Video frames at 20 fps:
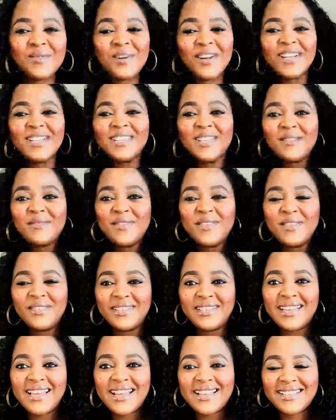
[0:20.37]
What is up,
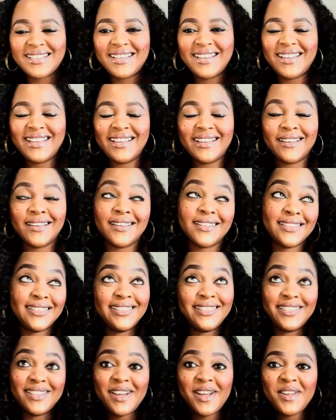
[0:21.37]
you dazzling
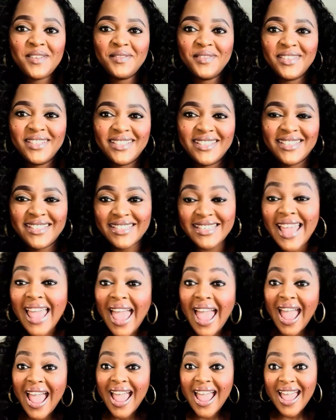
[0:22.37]
diamonds
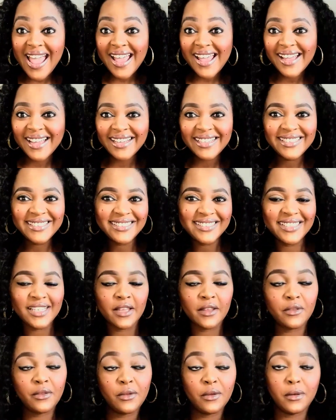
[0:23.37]
and
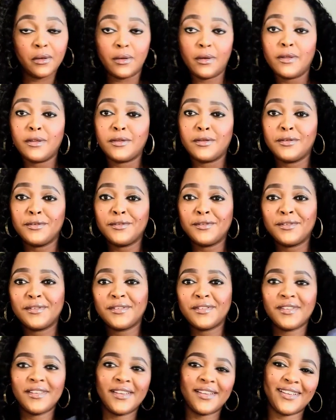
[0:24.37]
the
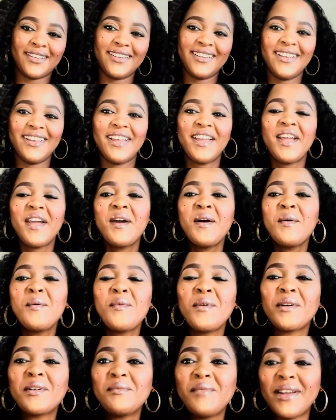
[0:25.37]
others?
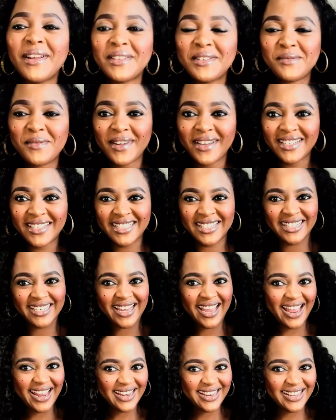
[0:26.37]
Welcome back to my
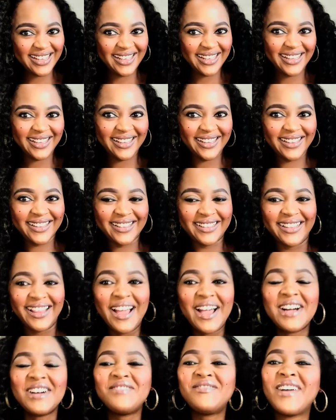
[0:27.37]
channel.
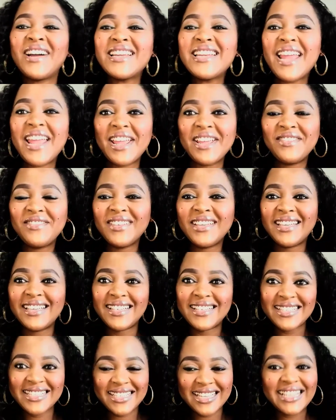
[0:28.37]
My name
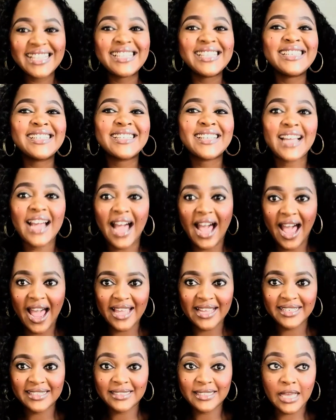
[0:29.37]
is Lynn
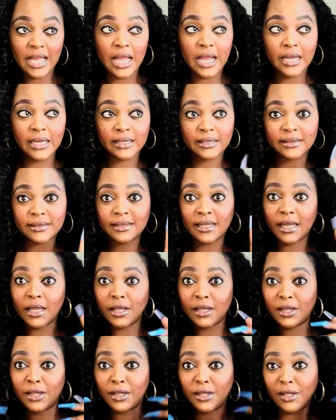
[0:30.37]
Nakai and
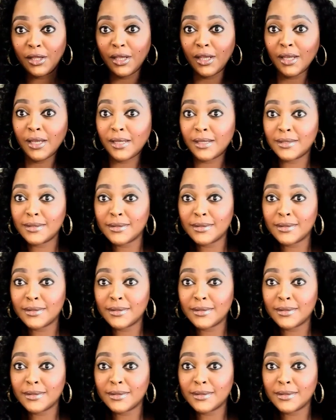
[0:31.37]
this